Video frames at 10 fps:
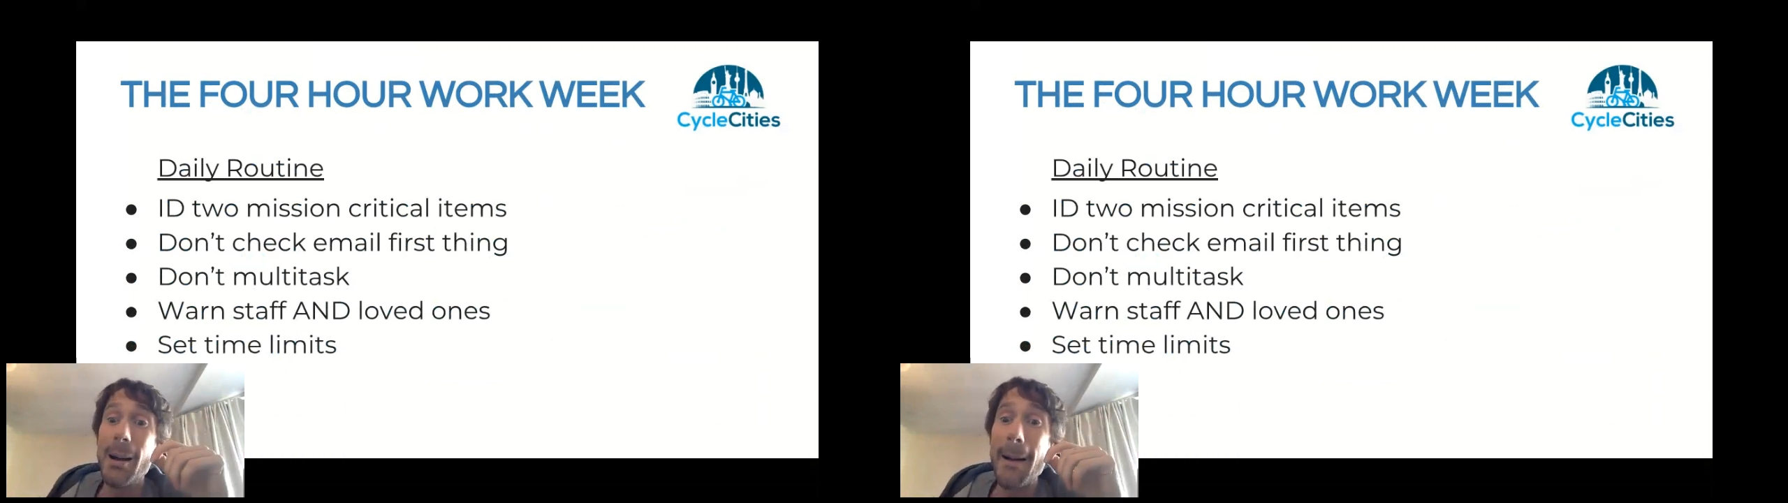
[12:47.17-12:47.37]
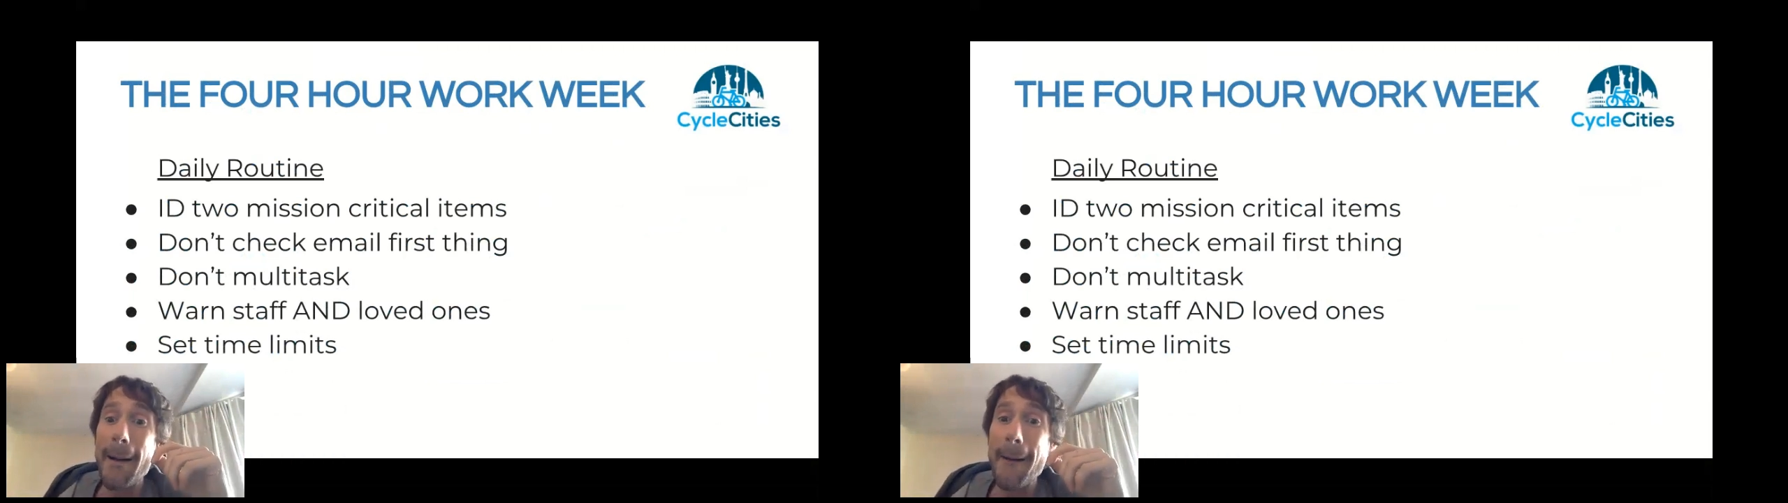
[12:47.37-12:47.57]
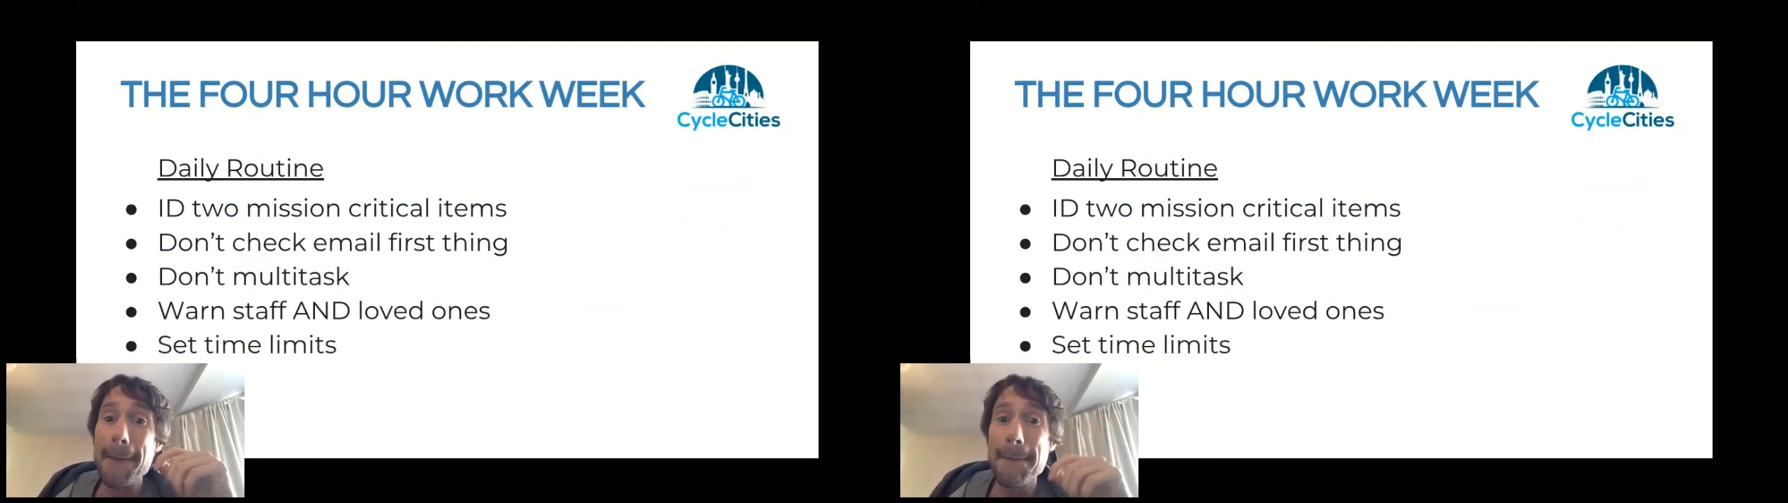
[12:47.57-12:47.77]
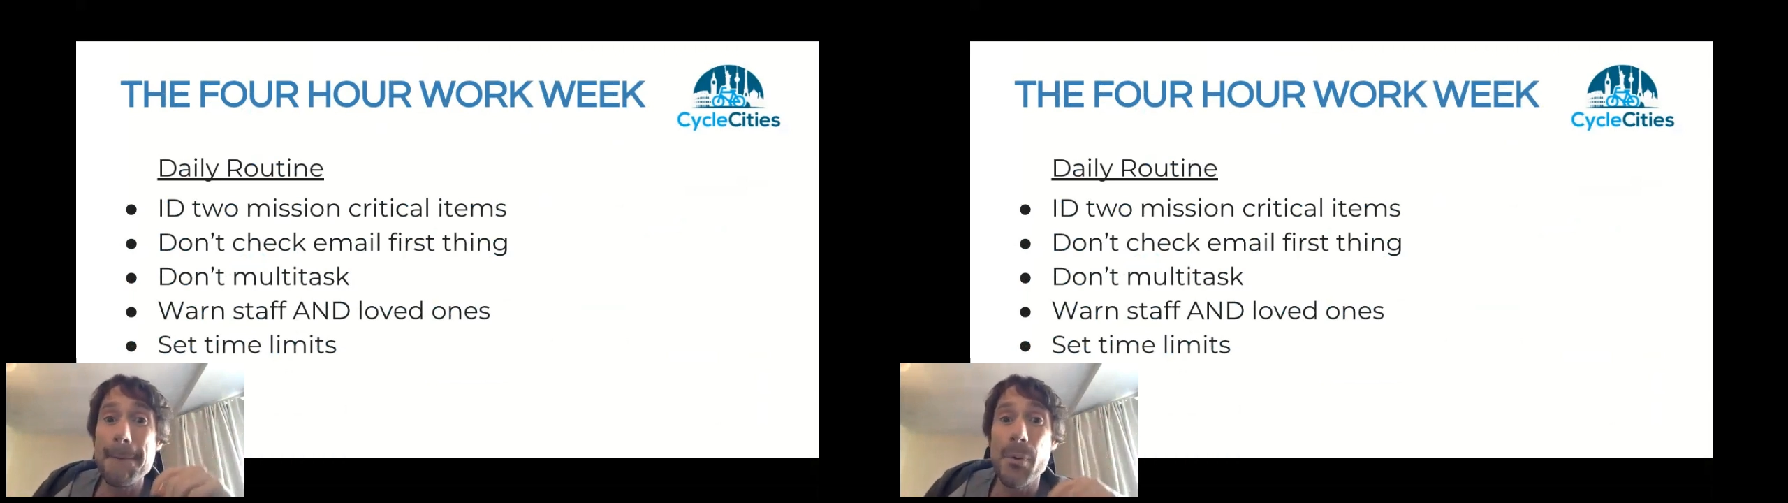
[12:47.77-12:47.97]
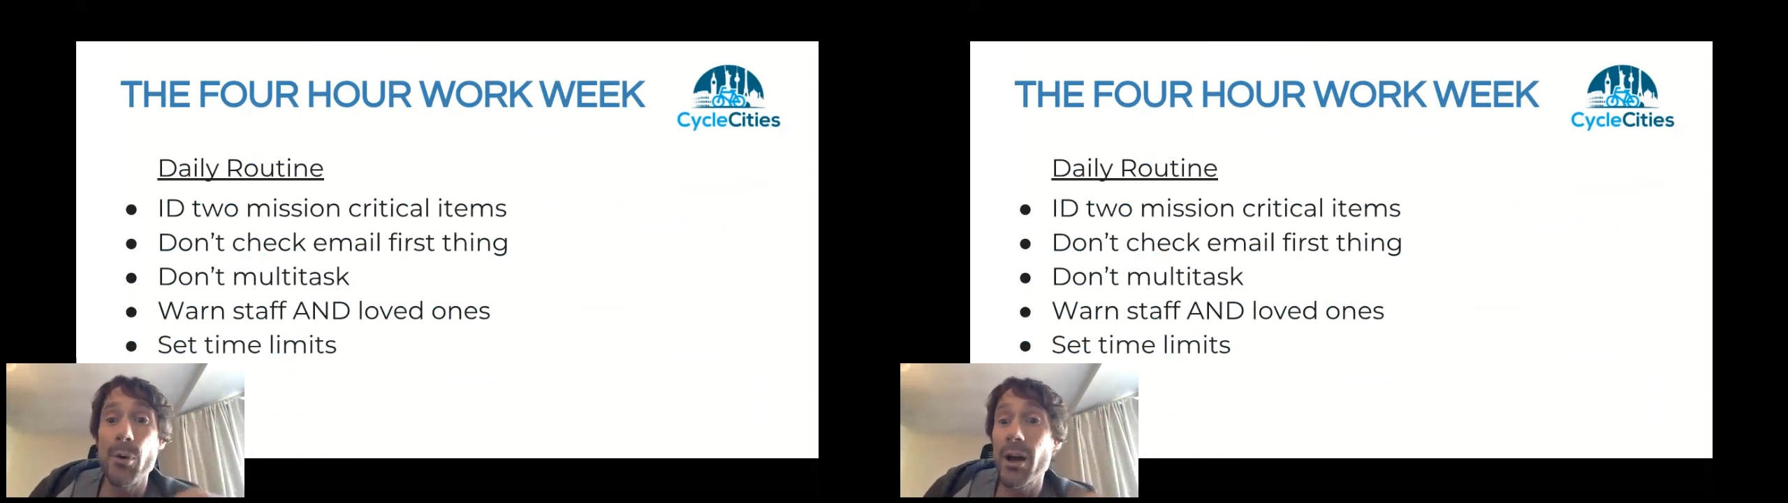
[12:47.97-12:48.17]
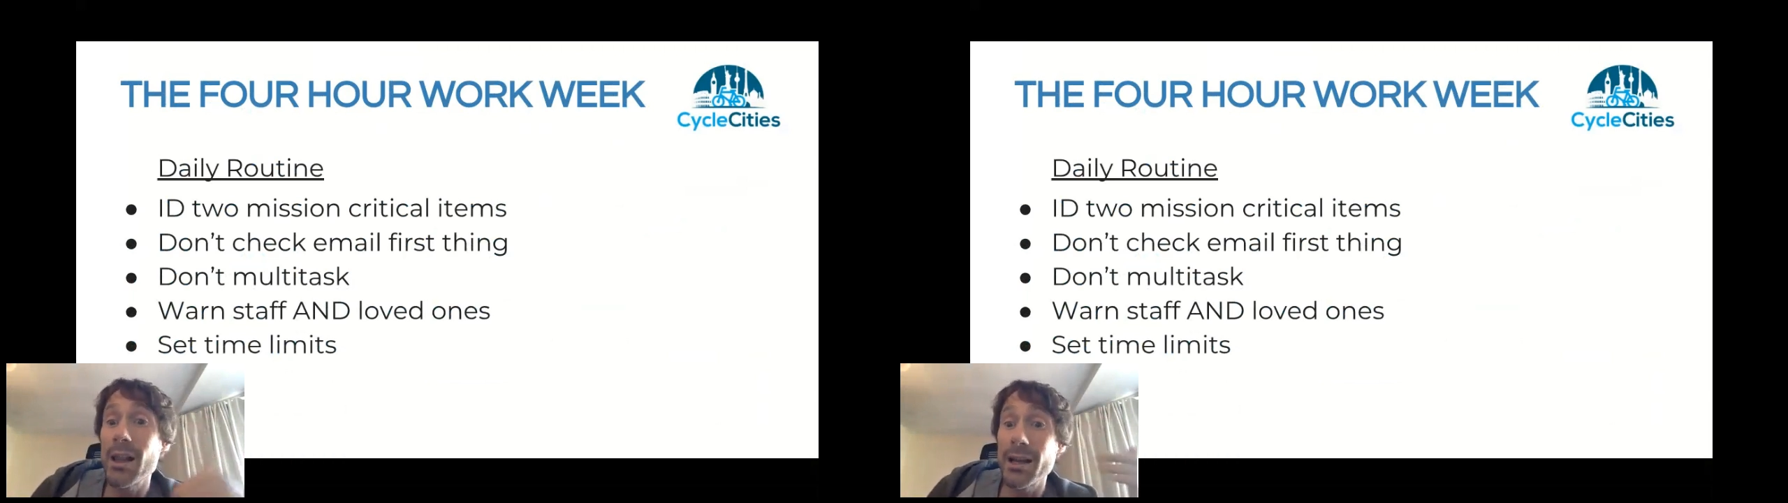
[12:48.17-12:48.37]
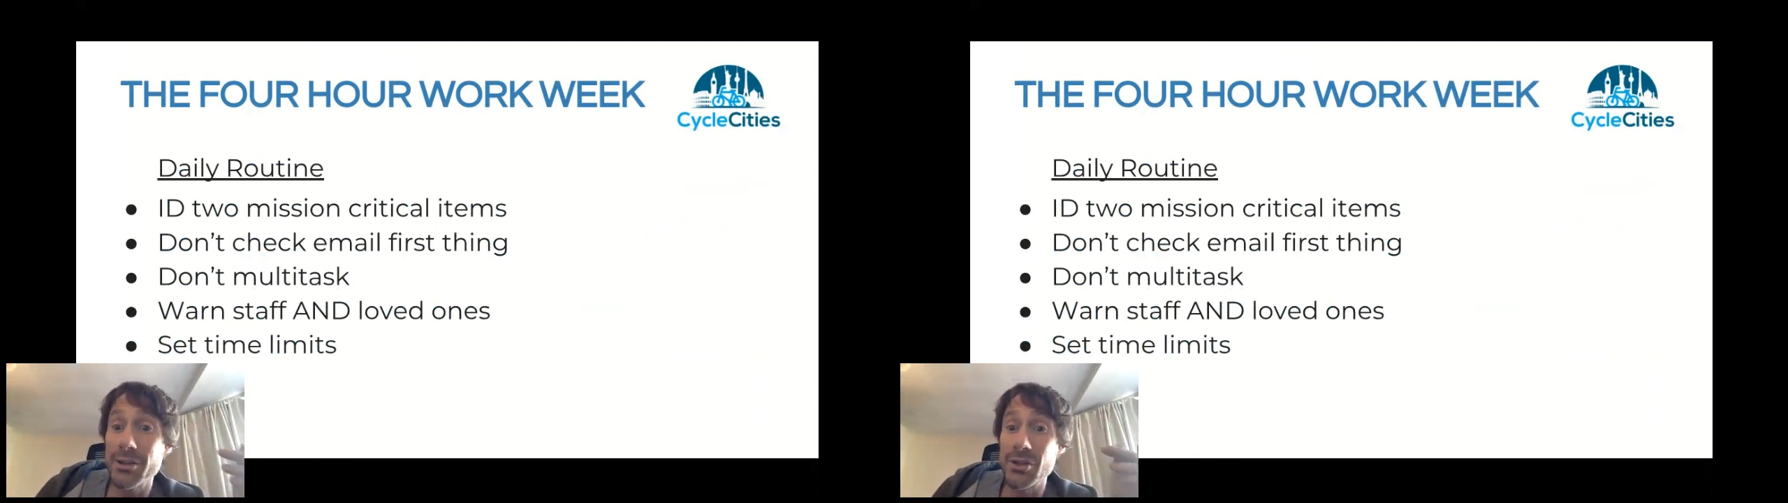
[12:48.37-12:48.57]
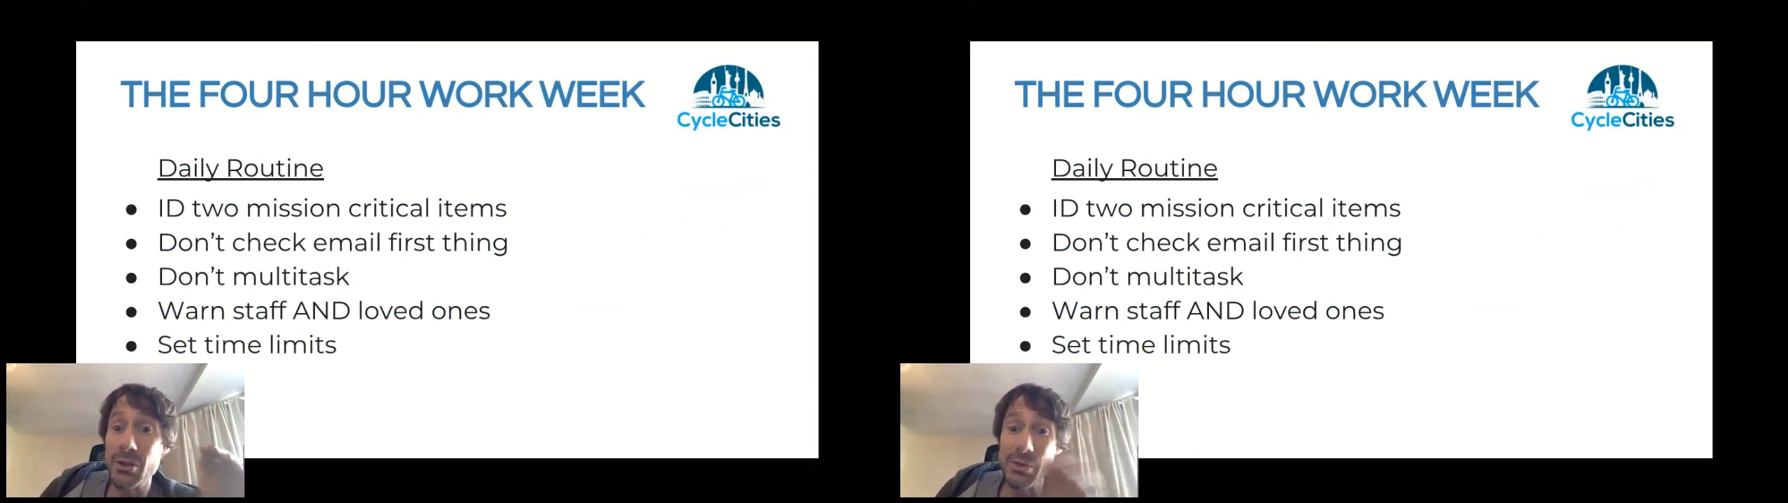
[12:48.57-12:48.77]
But what I like
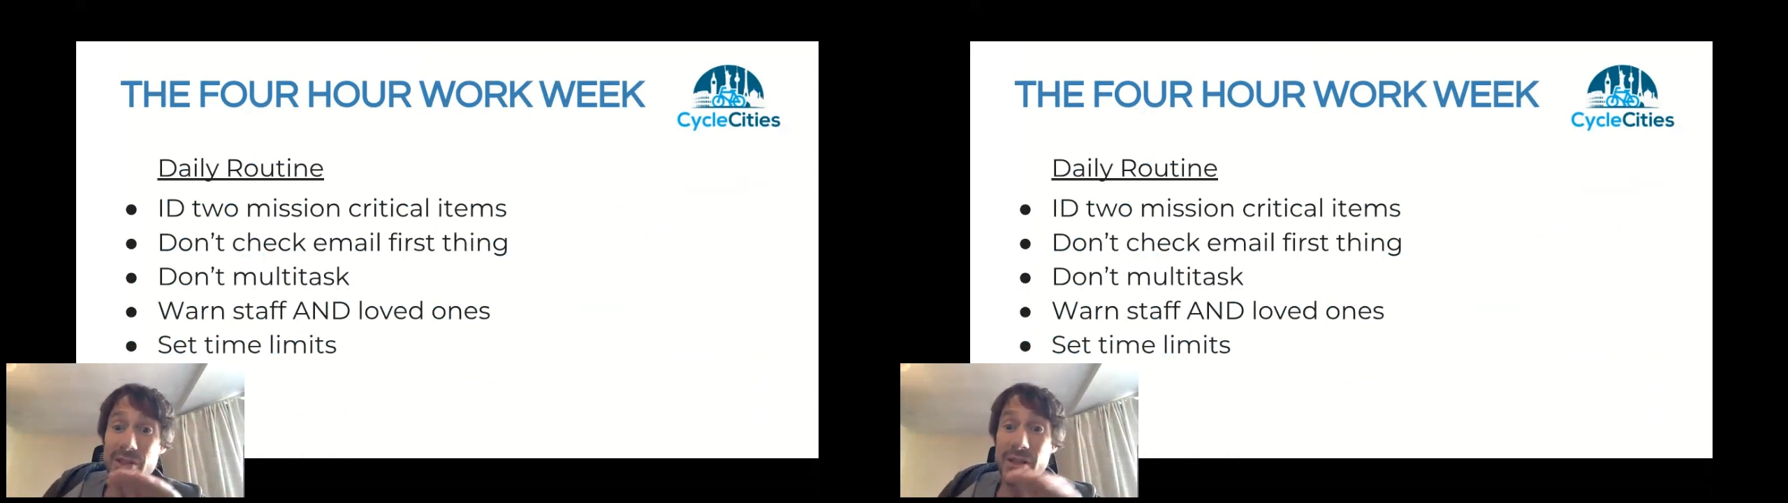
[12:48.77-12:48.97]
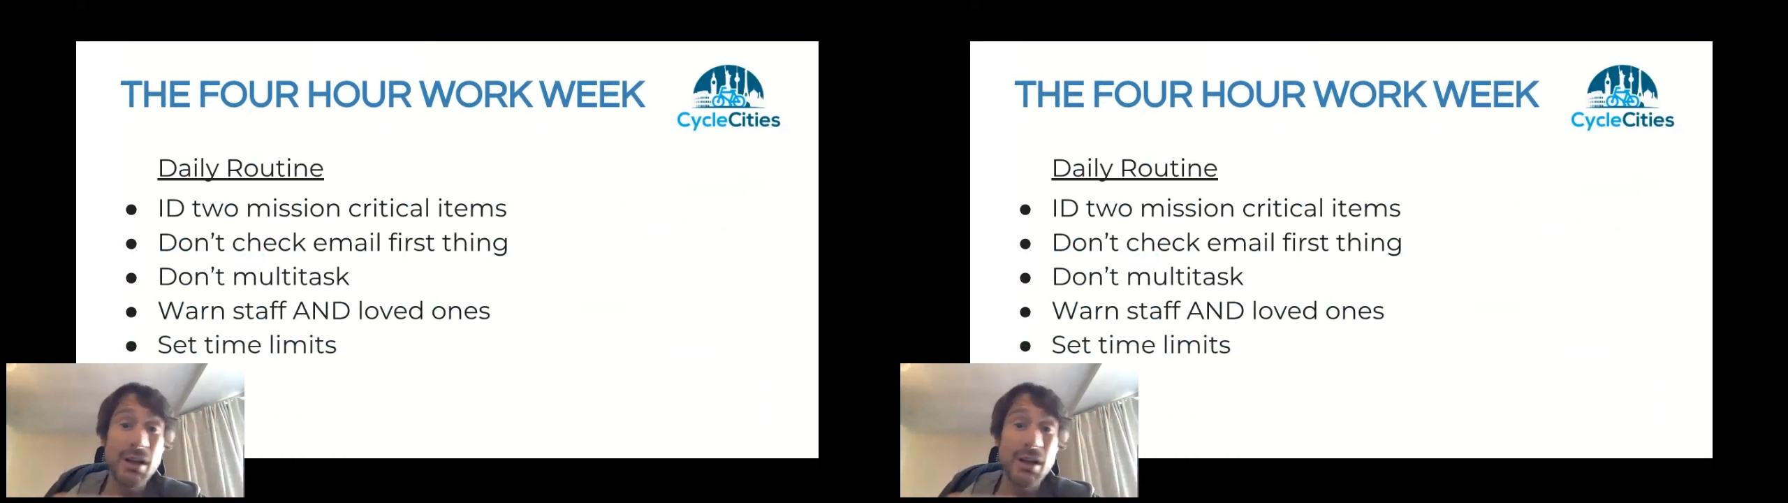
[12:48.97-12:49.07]
to do is the